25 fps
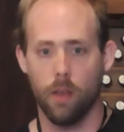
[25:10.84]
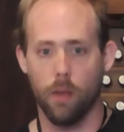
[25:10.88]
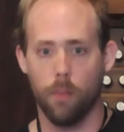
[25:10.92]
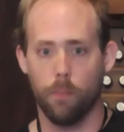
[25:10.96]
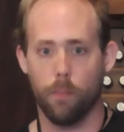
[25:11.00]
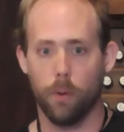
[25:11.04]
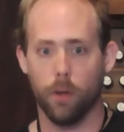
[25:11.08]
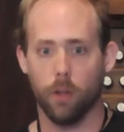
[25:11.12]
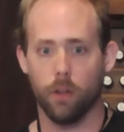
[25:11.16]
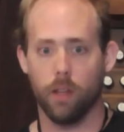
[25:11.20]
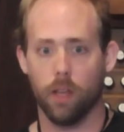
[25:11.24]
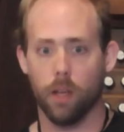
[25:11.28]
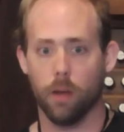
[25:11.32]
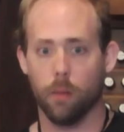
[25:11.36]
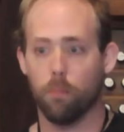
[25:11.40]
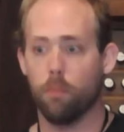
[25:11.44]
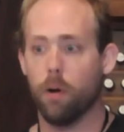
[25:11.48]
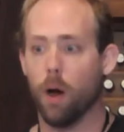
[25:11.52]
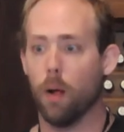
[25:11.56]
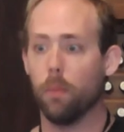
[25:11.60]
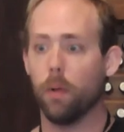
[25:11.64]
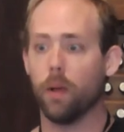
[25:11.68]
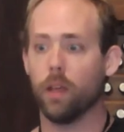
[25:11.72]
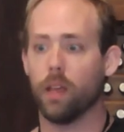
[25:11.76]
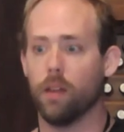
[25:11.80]
building
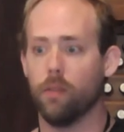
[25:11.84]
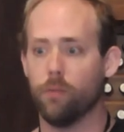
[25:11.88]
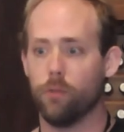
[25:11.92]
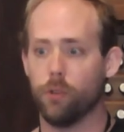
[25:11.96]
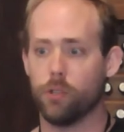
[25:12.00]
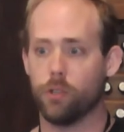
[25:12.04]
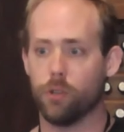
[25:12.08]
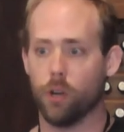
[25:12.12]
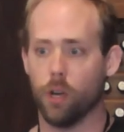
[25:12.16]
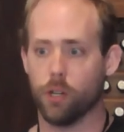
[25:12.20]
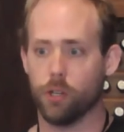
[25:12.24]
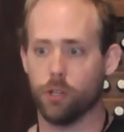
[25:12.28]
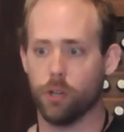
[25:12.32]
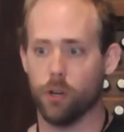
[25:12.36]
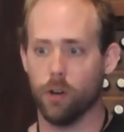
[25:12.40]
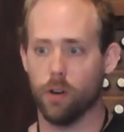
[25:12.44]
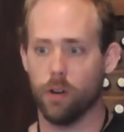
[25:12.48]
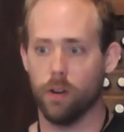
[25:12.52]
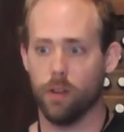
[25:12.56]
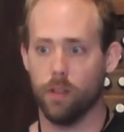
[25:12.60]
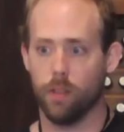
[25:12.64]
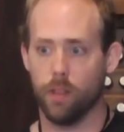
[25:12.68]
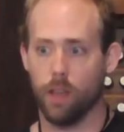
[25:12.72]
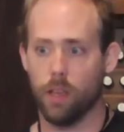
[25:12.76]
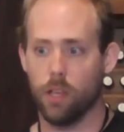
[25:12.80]
public
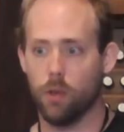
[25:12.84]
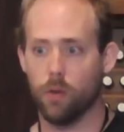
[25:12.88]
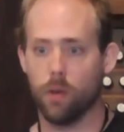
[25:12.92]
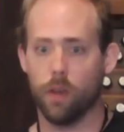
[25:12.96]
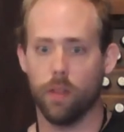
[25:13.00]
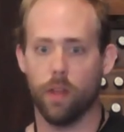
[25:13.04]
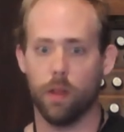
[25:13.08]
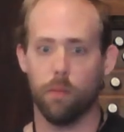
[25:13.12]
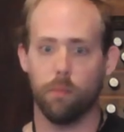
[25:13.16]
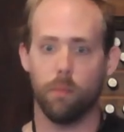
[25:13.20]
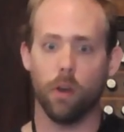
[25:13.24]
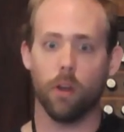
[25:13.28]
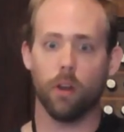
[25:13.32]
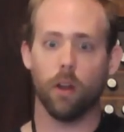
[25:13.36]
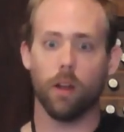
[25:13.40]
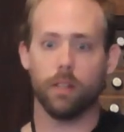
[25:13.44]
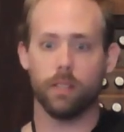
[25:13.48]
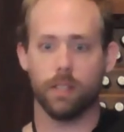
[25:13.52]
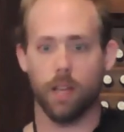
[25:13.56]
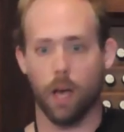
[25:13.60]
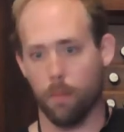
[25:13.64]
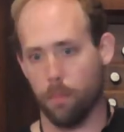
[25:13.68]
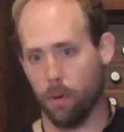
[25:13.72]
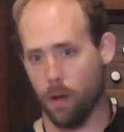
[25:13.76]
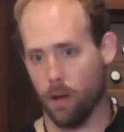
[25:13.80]
infrastructure that you can then build on
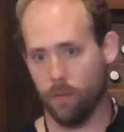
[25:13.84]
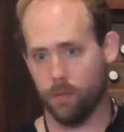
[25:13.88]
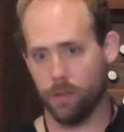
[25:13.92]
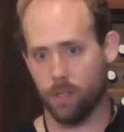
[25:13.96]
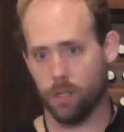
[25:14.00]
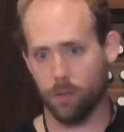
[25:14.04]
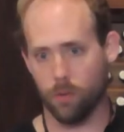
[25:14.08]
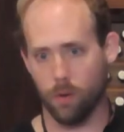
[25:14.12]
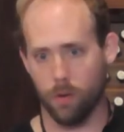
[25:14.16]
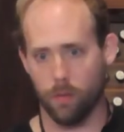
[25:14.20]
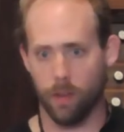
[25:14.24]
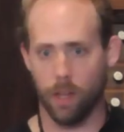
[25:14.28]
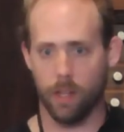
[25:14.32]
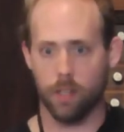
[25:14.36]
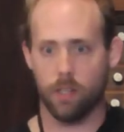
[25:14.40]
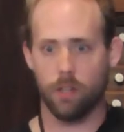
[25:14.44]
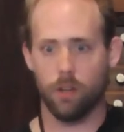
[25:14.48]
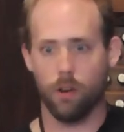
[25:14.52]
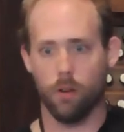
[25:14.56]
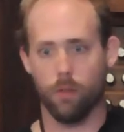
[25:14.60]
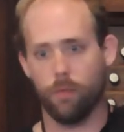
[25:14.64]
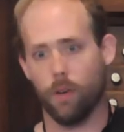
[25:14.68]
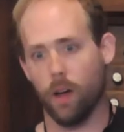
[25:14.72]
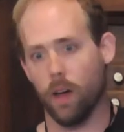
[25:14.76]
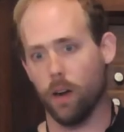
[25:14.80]
top of to sort of get to
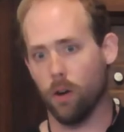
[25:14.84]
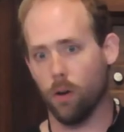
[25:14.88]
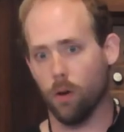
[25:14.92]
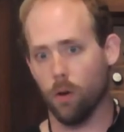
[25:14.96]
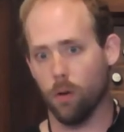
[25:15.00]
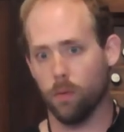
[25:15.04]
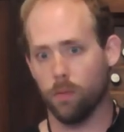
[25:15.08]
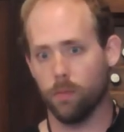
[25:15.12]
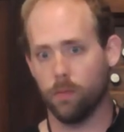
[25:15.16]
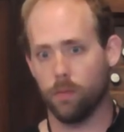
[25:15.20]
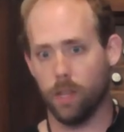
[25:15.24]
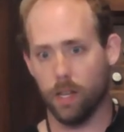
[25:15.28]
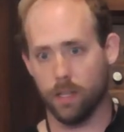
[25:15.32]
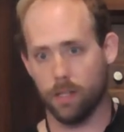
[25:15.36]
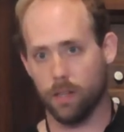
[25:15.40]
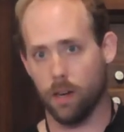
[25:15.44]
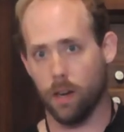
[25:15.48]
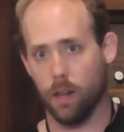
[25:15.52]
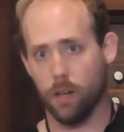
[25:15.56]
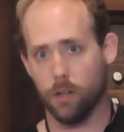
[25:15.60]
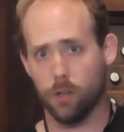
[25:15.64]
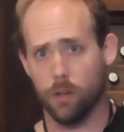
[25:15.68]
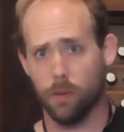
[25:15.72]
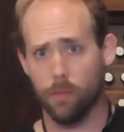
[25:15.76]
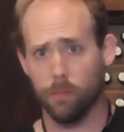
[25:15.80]
your final
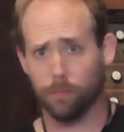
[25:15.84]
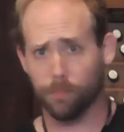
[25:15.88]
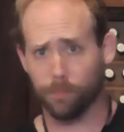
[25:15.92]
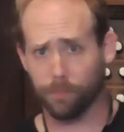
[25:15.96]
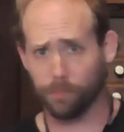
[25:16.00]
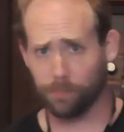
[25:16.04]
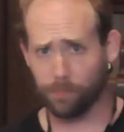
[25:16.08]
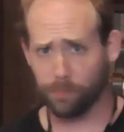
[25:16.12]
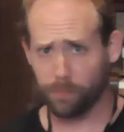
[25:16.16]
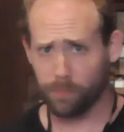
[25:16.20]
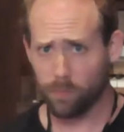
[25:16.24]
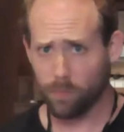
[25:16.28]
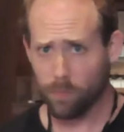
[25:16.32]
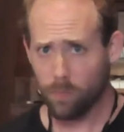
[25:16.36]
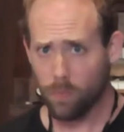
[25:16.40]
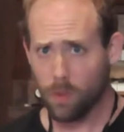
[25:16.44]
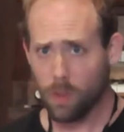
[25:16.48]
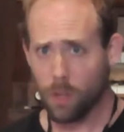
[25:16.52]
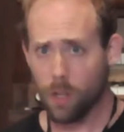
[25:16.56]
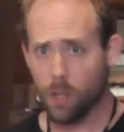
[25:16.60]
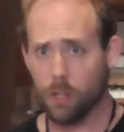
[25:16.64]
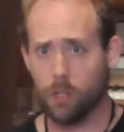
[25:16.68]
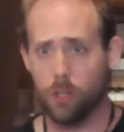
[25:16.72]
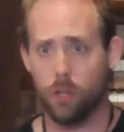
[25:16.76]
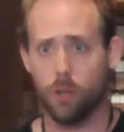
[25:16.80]
destination.
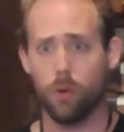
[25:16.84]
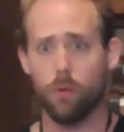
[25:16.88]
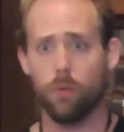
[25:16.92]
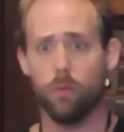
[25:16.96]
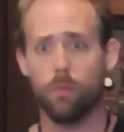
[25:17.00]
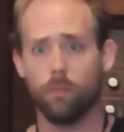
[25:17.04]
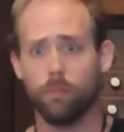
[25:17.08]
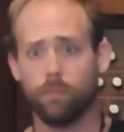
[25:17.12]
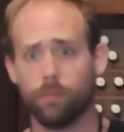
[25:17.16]
Two,